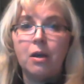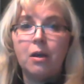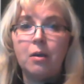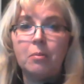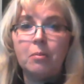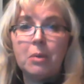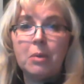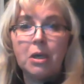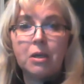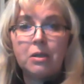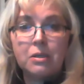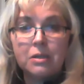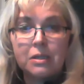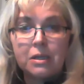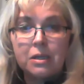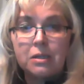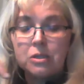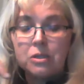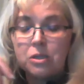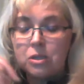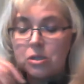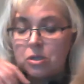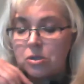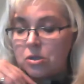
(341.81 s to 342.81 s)
make
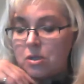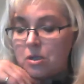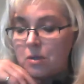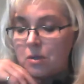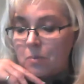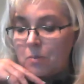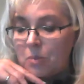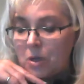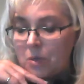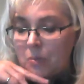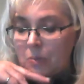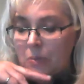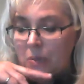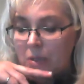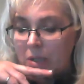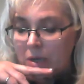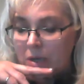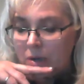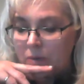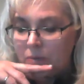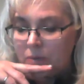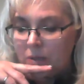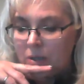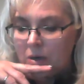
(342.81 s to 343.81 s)
sense to some people
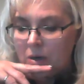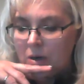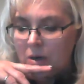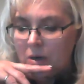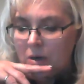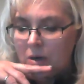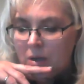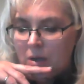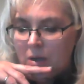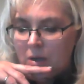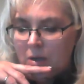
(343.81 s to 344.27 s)
out there,